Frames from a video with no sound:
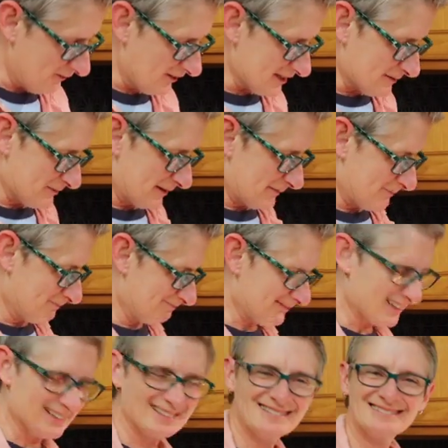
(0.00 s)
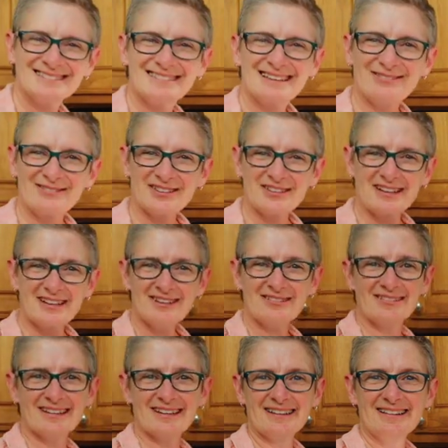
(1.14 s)
Richmond, in
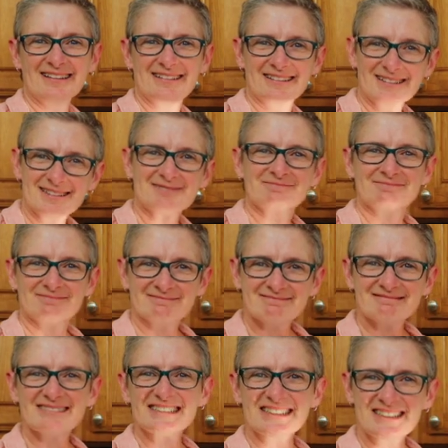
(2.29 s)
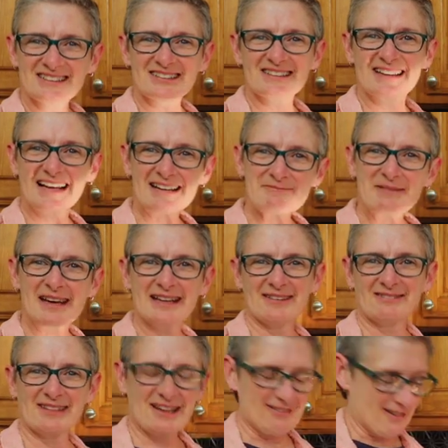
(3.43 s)
Philadelphia. They're good. They made
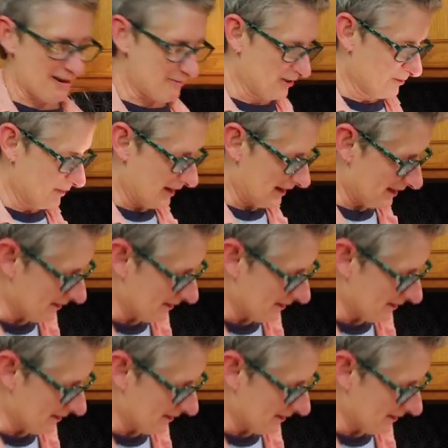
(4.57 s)
them like grandmother made